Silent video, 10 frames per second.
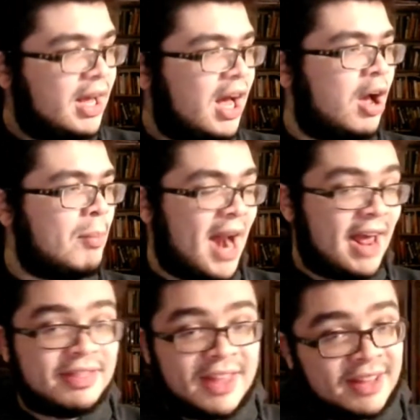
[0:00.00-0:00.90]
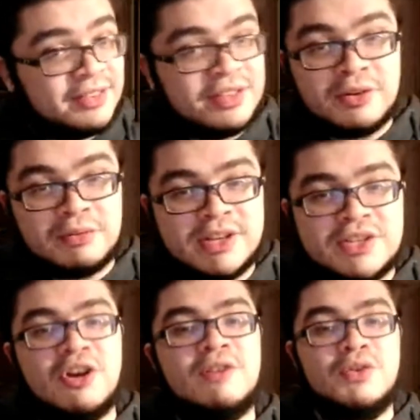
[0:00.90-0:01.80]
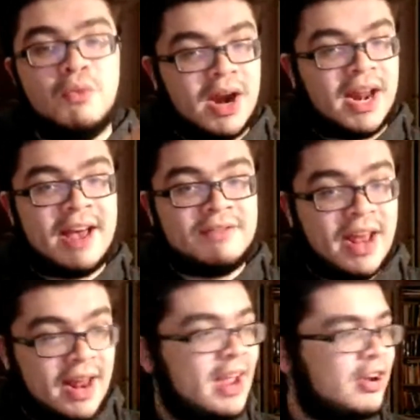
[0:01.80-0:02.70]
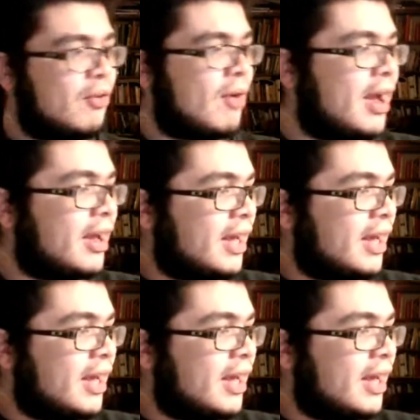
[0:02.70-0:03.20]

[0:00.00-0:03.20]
That's the thing with Musgrove. You want to have that anchor, right?